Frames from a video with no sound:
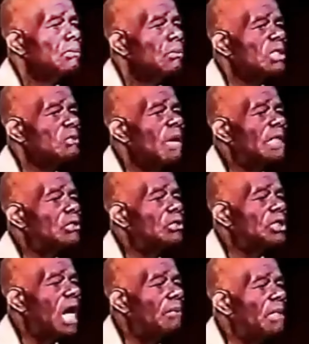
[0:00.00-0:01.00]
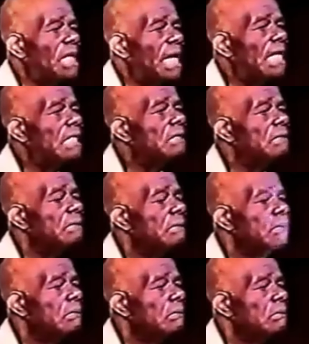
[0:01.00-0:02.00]
was meant to dominate
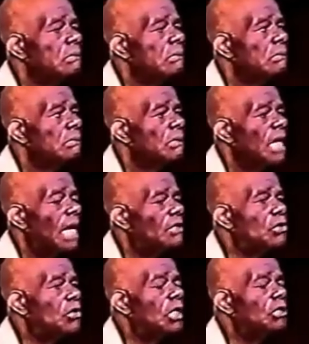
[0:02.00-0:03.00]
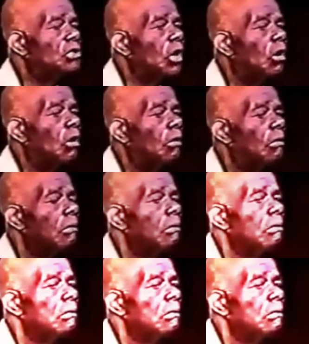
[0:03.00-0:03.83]
and to control.